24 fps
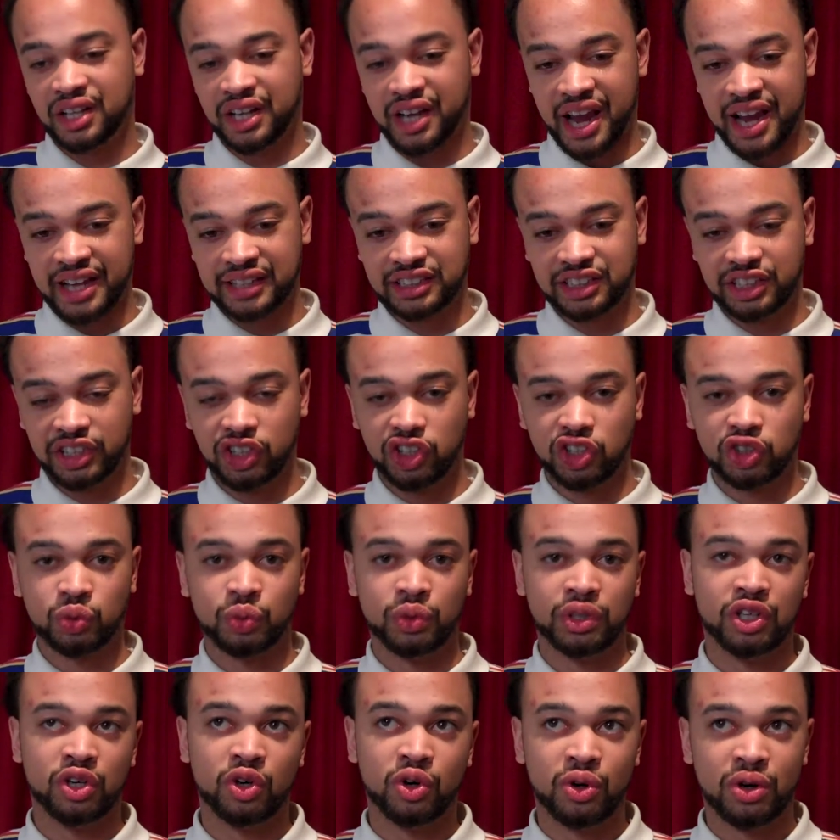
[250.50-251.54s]
like, as the years
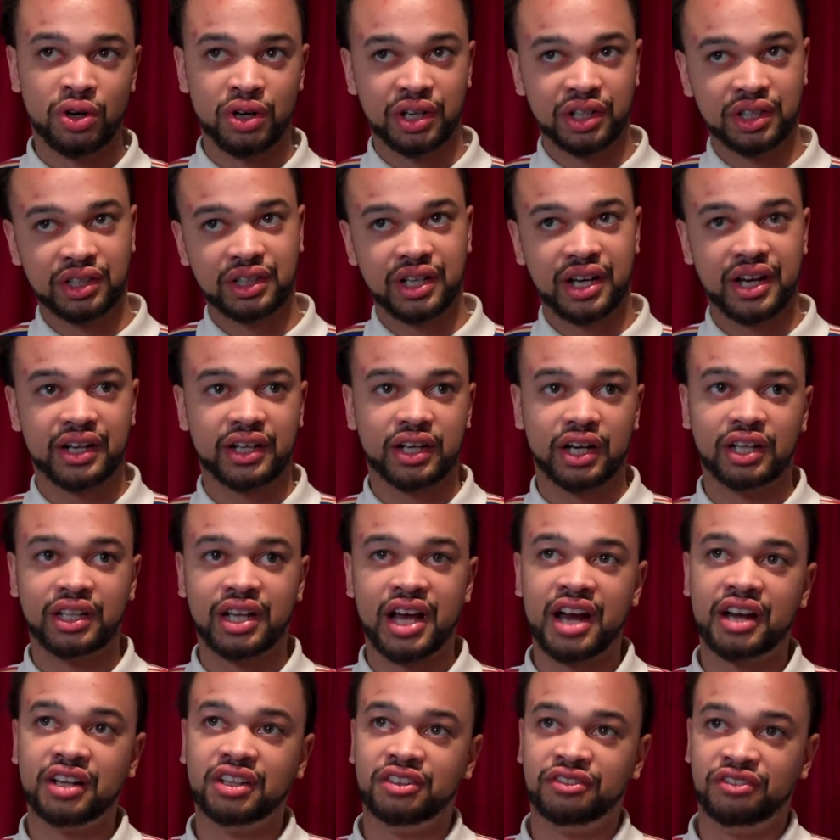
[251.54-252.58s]
went on, like, a
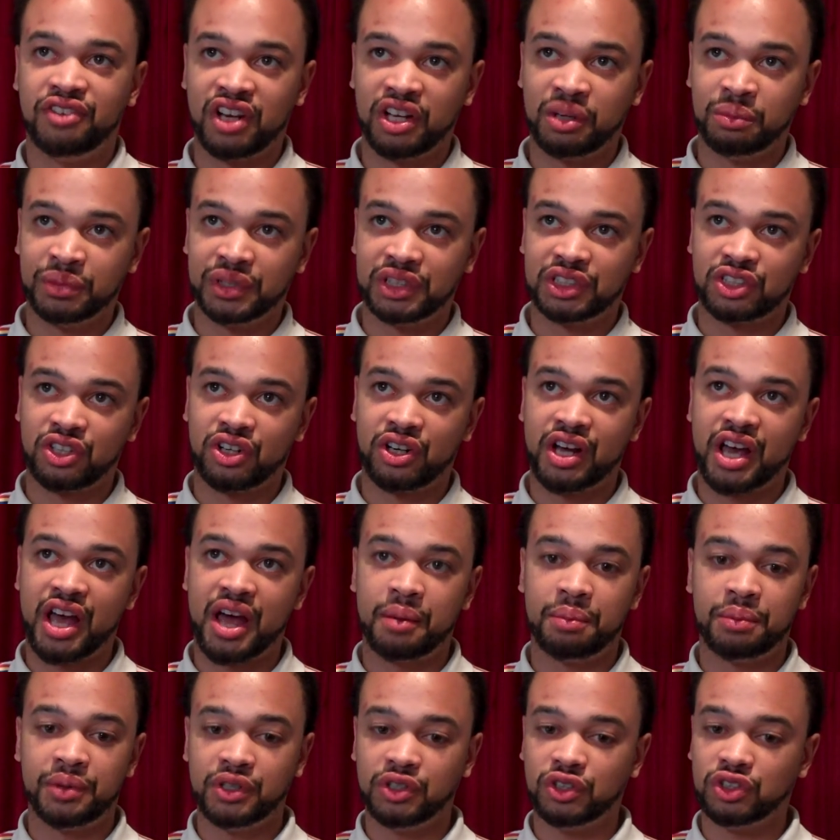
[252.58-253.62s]
lot of development started
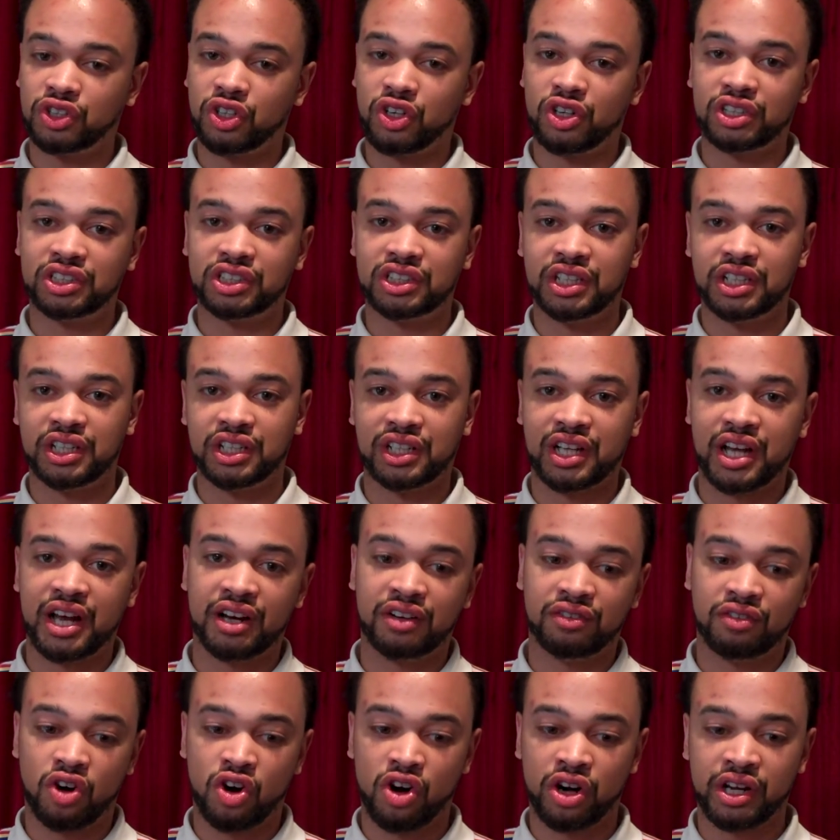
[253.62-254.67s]
happening. You started seeing a
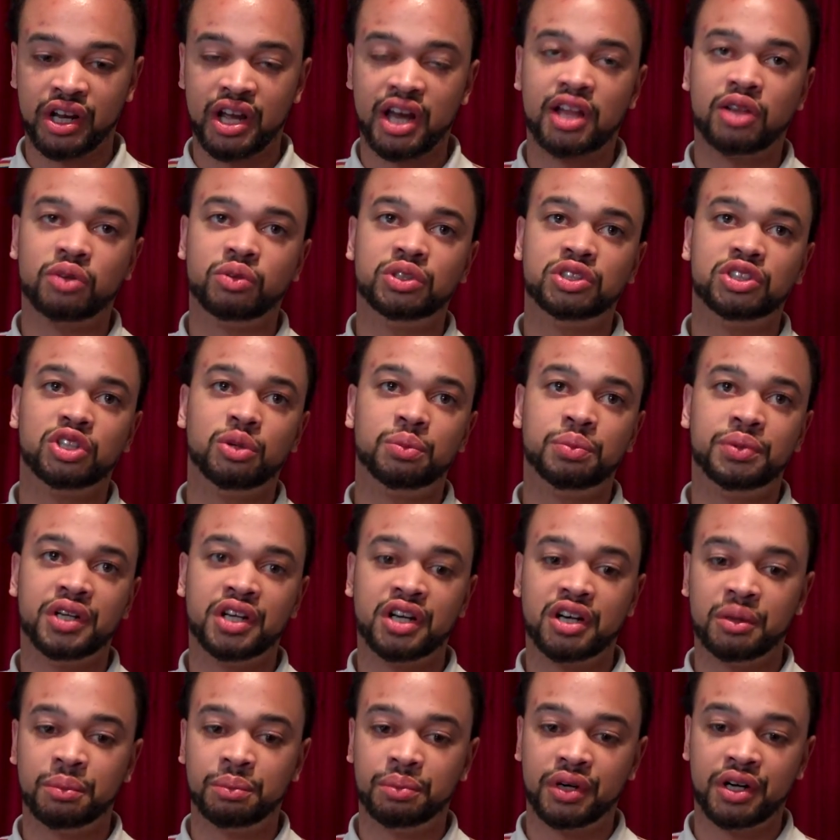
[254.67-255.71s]
lot of art galleries open
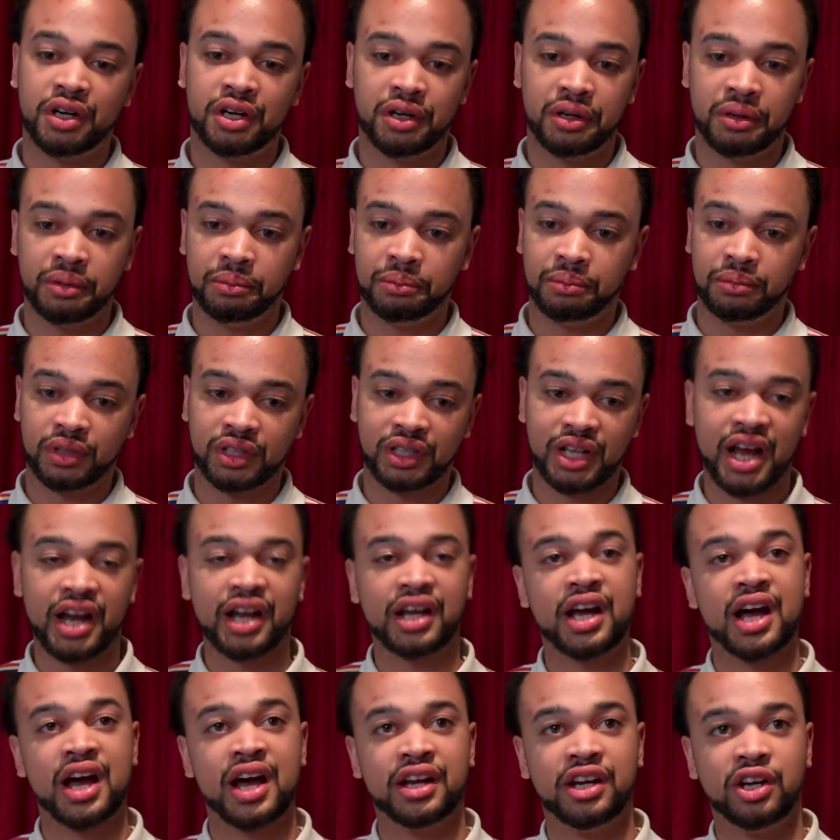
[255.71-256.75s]
up, a lot
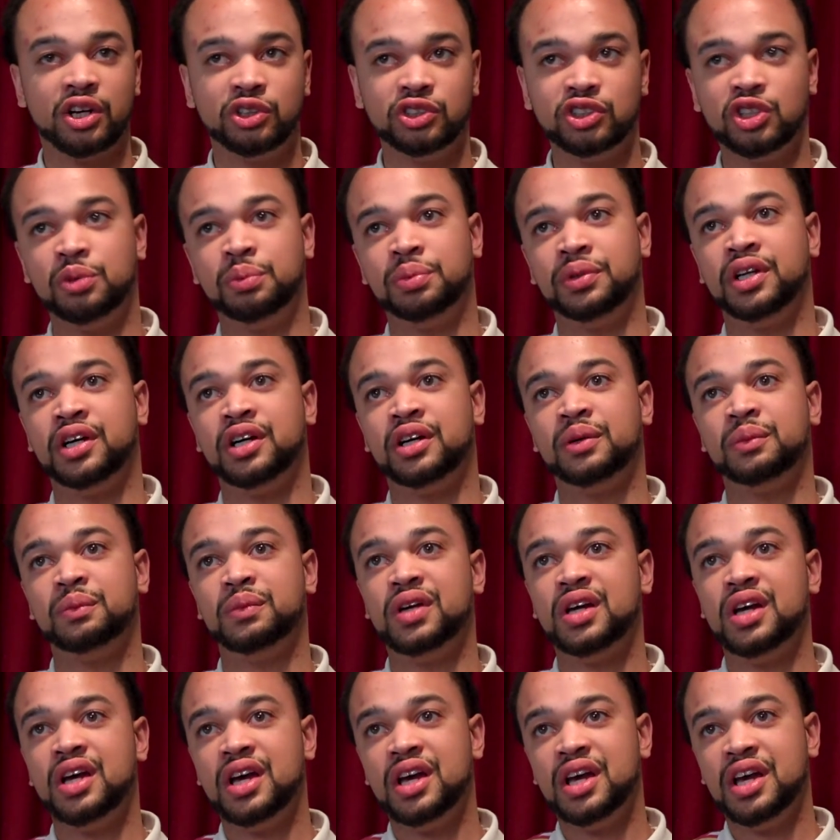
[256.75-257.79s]
of condos open up.
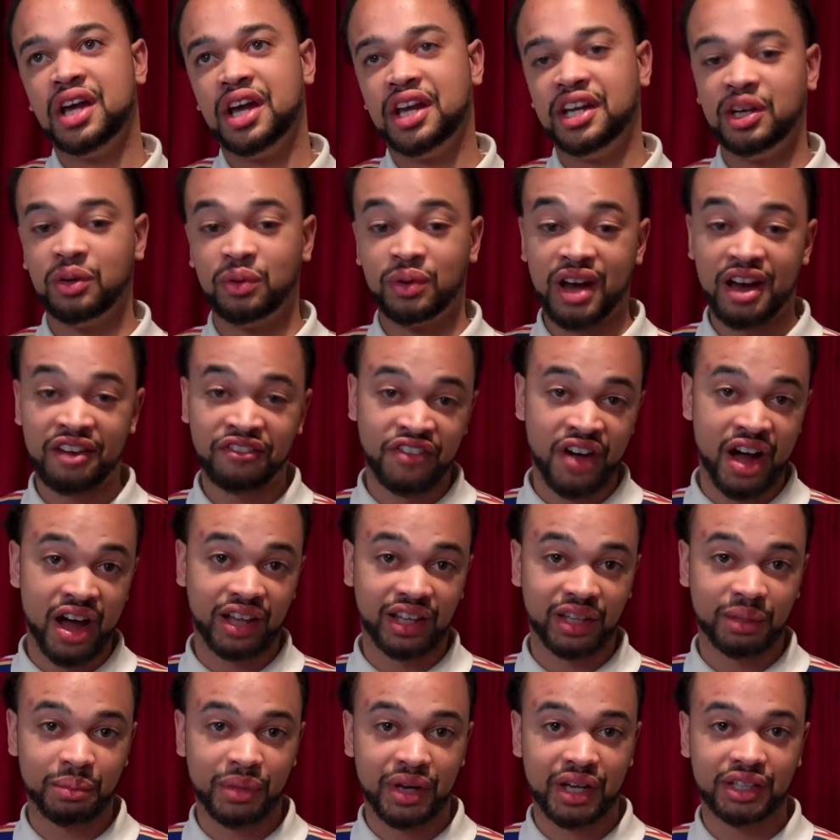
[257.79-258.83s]
And then when I
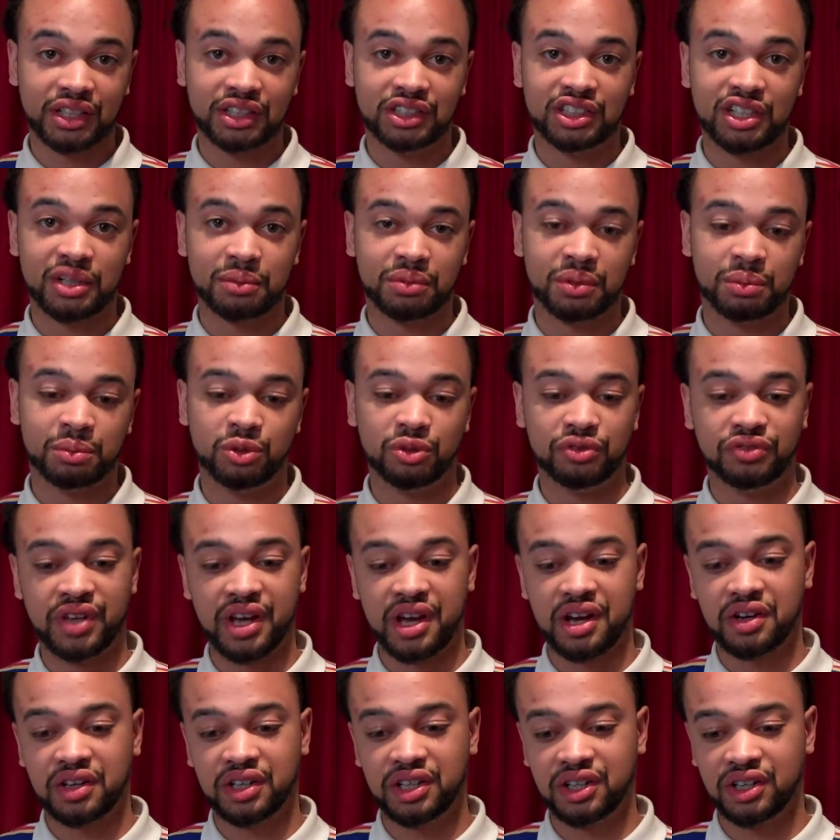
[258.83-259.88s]
finally made the jump to move
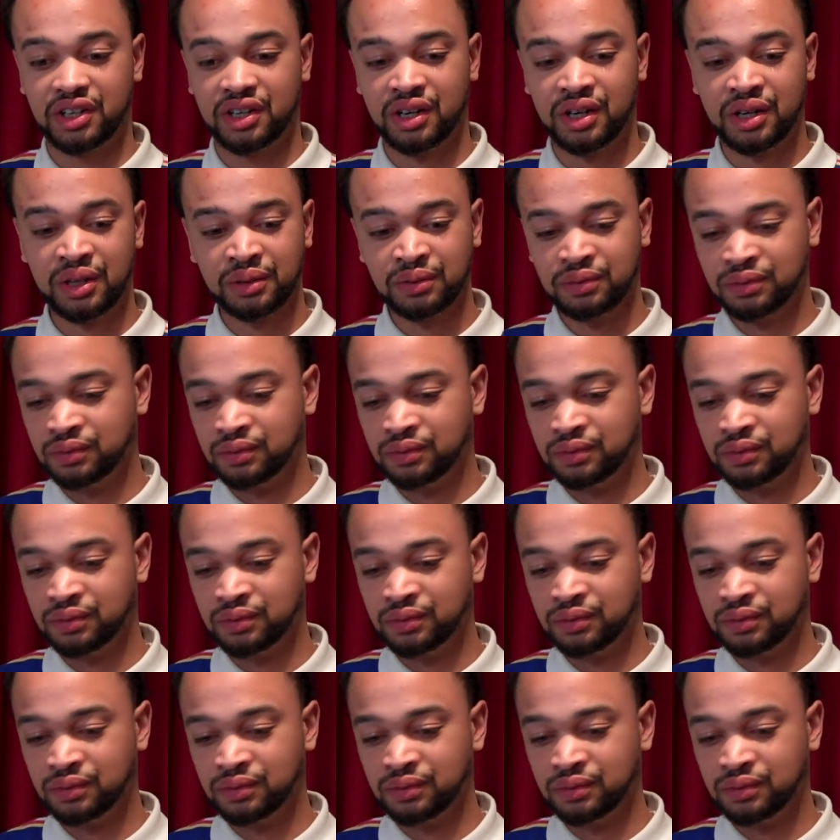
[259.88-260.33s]
down here,